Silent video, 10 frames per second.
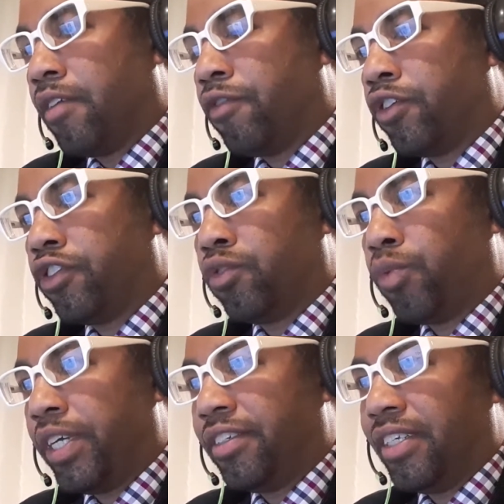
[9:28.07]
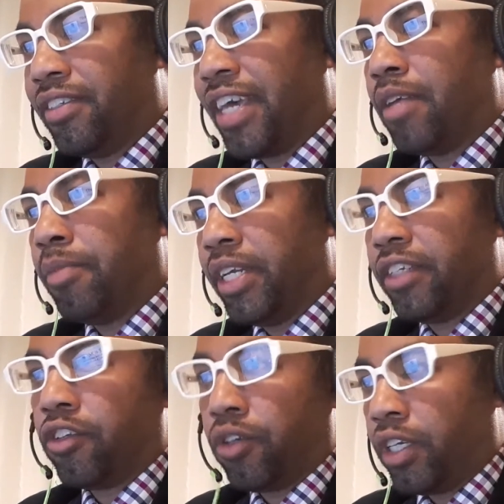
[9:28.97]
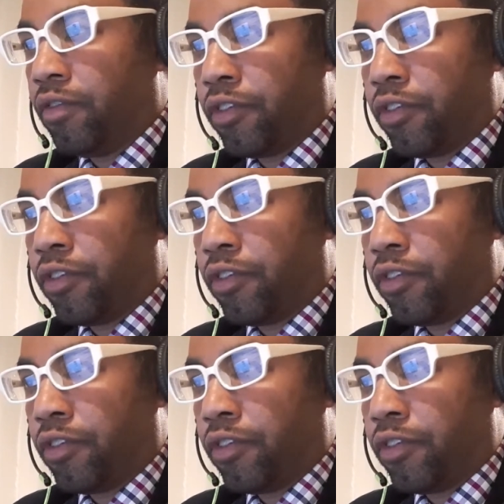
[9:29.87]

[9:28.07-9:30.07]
versus wasting 10 minutes looking